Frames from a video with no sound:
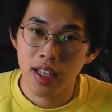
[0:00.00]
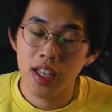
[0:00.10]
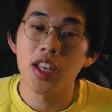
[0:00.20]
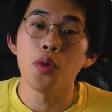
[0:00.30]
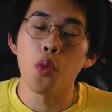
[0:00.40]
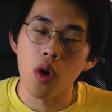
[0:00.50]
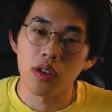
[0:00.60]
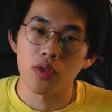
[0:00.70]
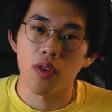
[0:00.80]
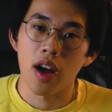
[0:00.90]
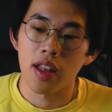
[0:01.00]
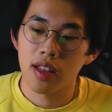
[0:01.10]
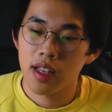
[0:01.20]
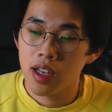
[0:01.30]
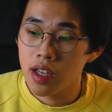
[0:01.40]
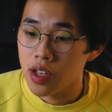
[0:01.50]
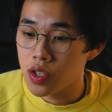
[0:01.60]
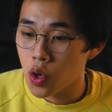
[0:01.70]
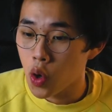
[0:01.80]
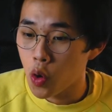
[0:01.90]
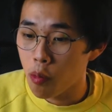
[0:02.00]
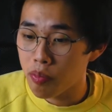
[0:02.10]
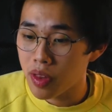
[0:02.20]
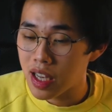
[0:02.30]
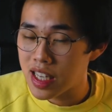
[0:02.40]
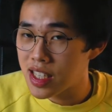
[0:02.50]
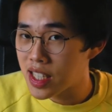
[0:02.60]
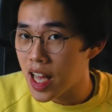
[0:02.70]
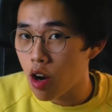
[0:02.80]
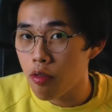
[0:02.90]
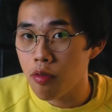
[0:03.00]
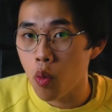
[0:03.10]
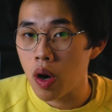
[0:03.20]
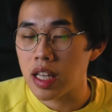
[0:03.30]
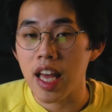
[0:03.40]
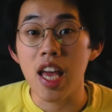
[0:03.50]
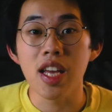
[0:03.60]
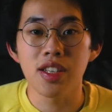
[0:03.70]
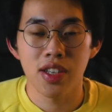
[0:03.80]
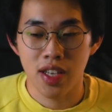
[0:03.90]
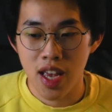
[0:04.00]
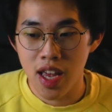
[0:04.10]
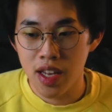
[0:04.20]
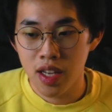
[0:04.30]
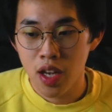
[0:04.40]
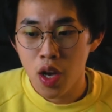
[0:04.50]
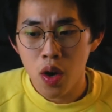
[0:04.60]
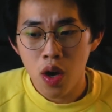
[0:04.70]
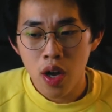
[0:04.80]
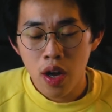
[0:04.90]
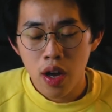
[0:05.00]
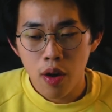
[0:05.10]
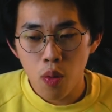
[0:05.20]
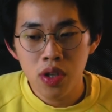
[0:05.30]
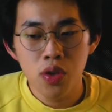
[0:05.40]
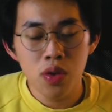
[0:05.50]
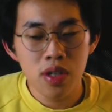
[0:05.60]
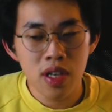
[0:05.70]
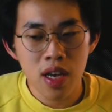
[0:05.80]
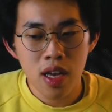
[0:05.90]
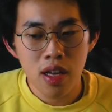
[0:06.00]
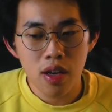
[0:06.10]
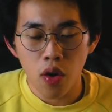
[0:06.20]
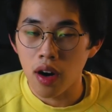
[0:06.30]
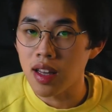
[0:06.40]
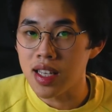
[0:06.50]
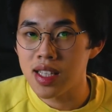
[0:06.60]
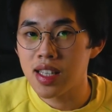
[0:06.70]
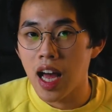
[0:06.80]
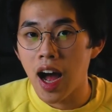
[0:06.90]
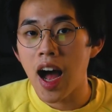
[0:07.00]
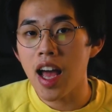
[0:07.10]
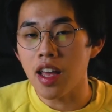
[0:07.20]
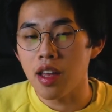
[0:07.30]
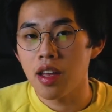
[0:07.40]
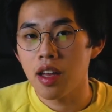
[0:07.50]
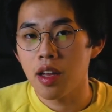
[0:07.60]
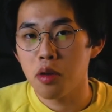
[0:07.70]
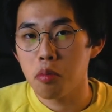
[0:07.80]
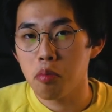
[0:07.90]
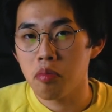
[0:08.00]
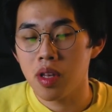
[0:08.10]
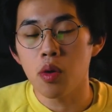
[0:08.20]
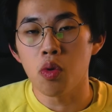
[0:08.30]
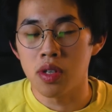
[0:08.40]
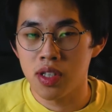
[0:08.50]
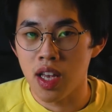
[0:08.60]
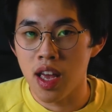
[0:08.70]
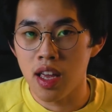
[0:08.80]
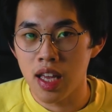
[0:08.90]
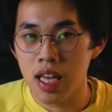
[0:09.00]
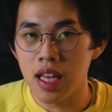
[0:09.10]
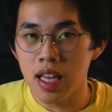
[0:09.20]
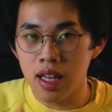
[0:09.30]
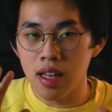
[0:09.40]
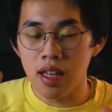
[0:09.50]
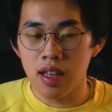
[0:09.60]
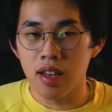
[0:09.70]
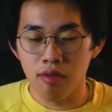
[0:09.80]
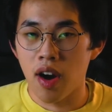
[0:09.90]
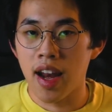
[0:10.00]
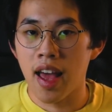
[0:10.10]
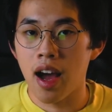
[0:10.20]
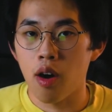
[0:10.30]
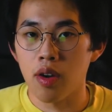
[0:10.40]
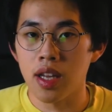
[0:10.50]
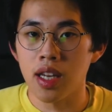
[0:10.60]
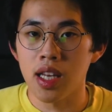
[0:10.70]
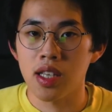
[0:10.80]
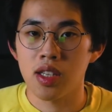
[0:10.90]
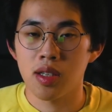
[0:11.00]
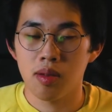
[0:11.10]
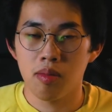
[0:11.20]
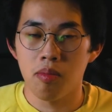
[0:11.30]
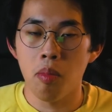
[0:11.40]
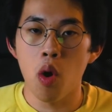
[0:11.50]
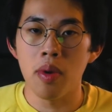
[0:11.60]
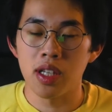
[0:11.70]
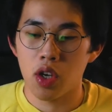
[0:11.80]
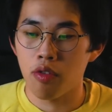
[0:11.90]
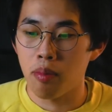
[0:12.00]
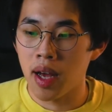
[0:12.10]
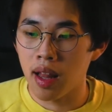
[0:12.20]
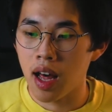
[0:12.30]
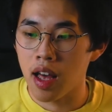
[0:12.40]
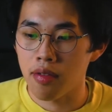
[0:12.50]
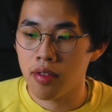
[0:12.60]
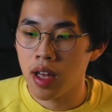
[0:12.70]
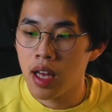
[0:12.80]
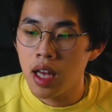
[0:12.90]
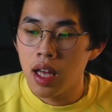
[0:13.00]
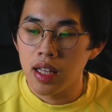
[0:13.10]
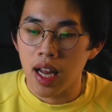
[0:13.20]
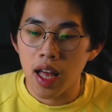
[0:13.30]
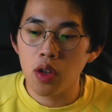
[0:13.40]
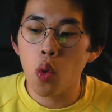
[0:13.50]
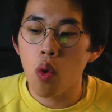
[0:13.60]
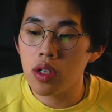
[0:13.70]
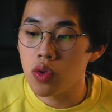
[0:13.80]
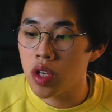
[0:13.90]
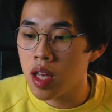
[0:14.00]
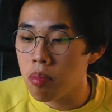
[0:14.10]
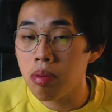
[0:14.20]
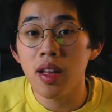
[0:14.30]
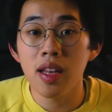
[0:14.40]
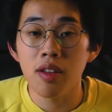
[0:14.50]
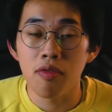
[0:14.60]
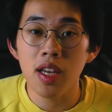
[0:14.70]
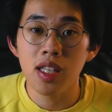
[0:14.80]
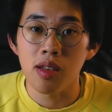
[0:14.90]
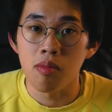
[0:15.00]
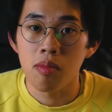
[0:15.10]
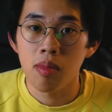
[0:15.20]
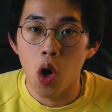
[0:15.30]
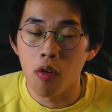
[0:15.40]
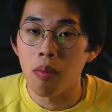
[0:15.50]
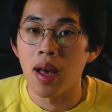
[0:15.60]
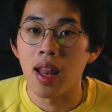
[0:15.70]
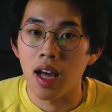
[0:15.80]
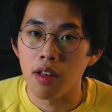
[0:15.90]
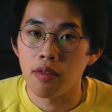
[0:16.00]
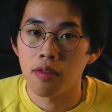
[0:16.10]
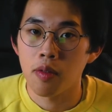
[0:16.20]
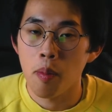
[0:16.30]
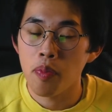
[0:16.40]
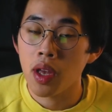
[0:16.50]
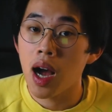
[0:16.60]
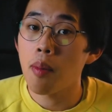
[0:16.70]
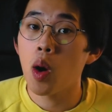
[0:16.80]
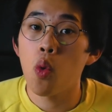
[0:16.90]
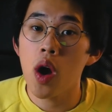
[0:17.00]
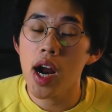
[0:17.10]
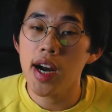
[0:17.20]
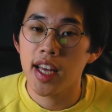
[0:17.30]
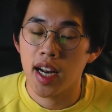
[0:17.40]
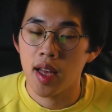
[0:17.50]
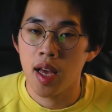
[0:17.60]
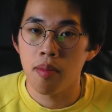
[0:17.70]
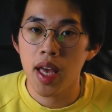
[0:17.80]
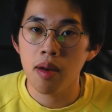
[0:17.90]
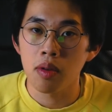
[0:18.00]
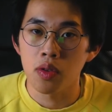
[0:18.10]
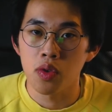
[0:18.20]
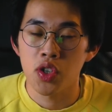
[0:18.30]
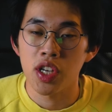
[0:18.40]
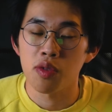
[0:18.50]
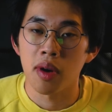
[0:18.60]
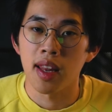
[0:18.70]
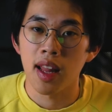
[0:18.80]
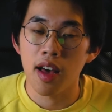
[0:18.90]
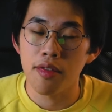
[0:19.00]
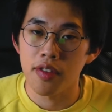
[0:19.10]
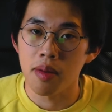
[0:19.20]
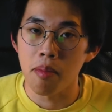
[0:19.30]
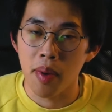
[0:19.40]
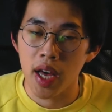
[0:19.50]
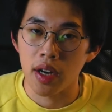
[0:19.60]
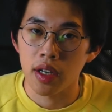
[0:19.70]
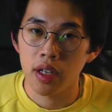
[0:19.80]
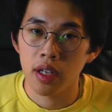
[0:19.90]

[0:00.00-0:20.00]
He was right. So, instead of what H said, which you say, or at least I would say in right now, in this moment of my life, that I don't want to keep playing the victim of my life. I'm aware that I am able to change my life in better.